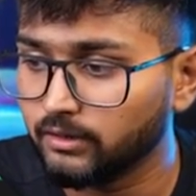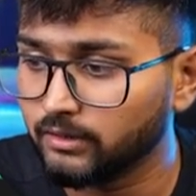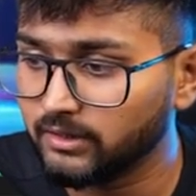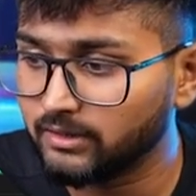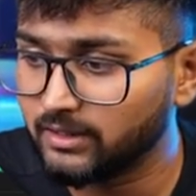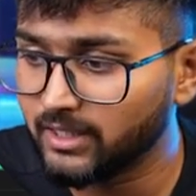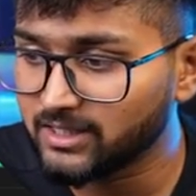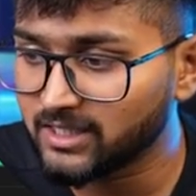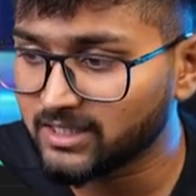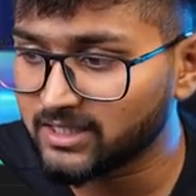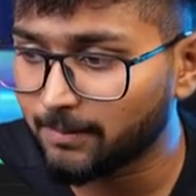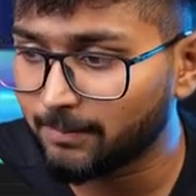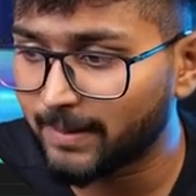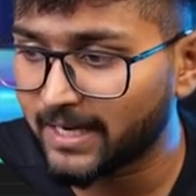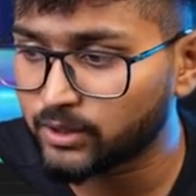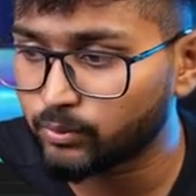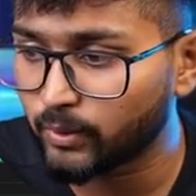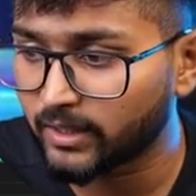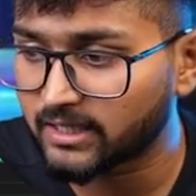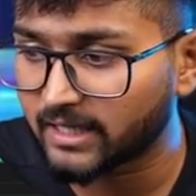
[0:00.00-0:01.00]
This is the
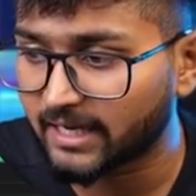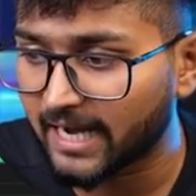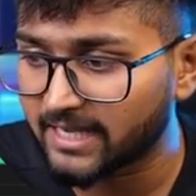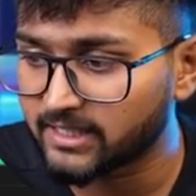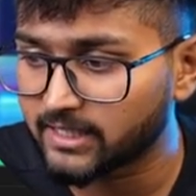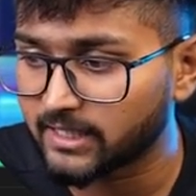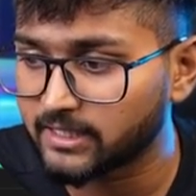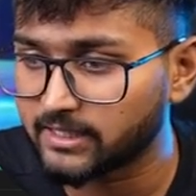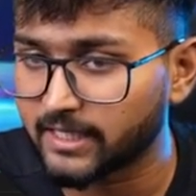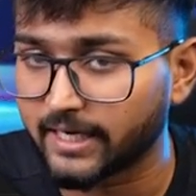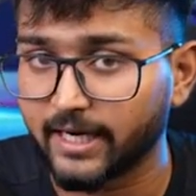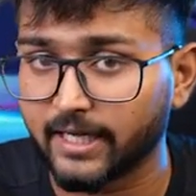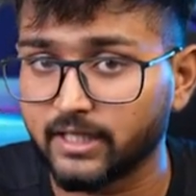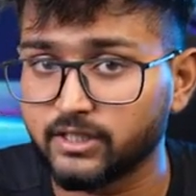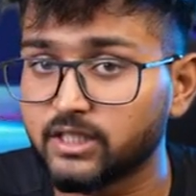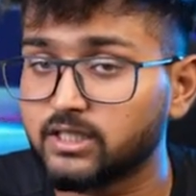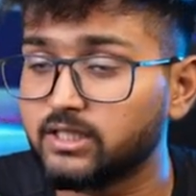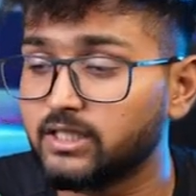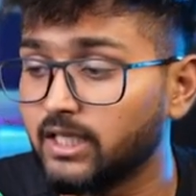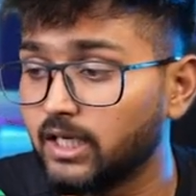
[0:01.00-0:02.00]
place where the riser is ending.
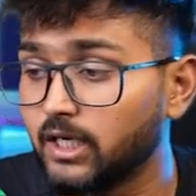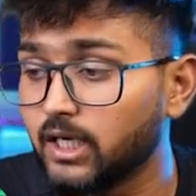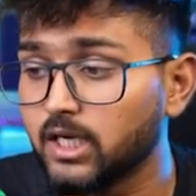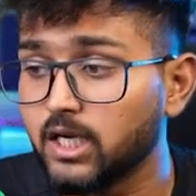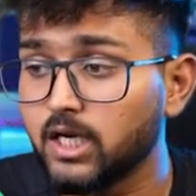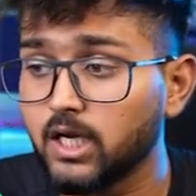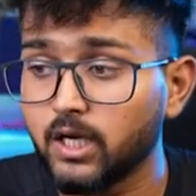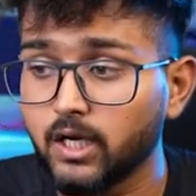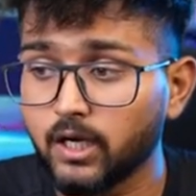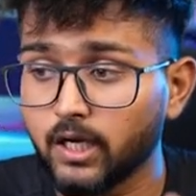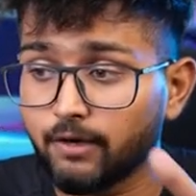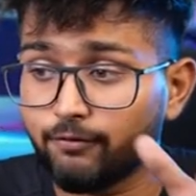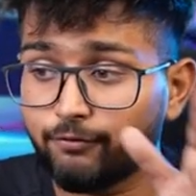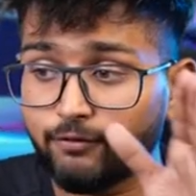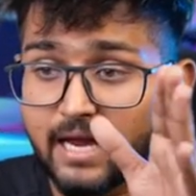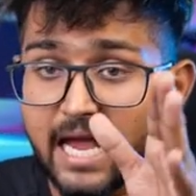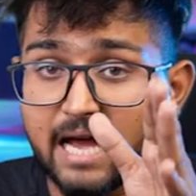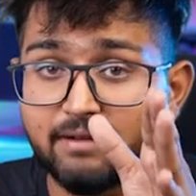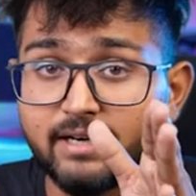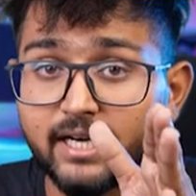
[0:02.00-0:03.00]
Just see if
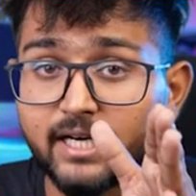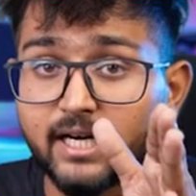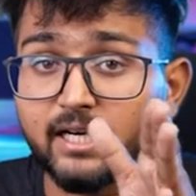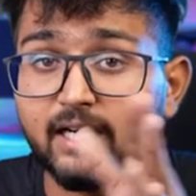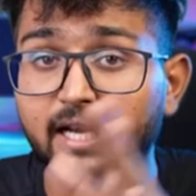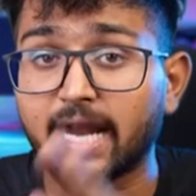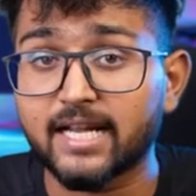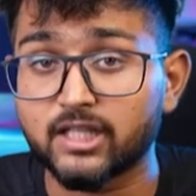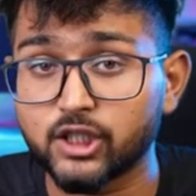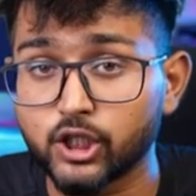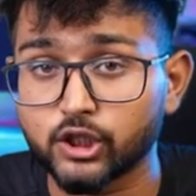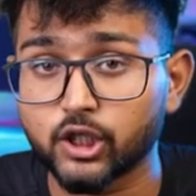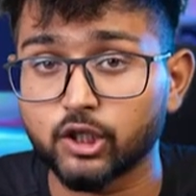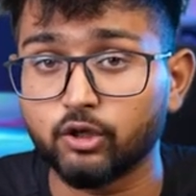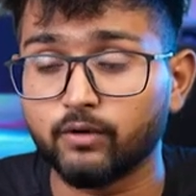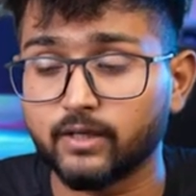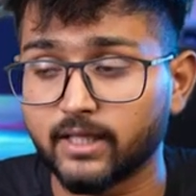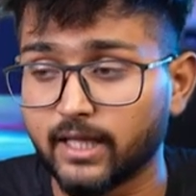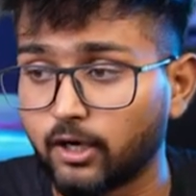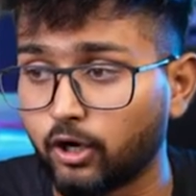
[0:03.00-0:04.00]
we have like a transition
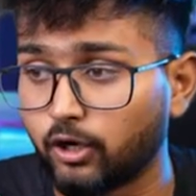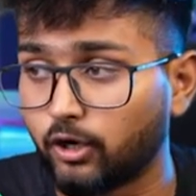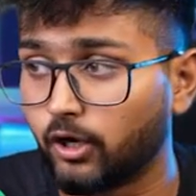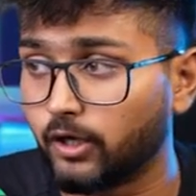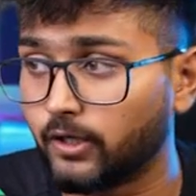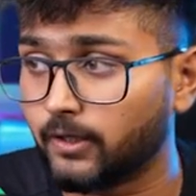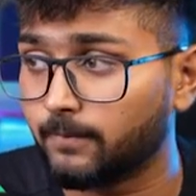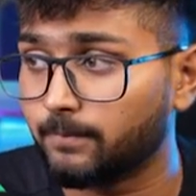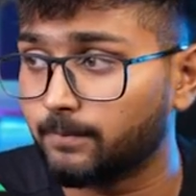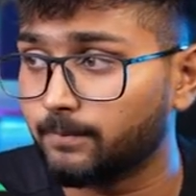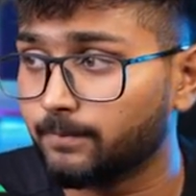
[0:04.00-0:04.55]
over there or not.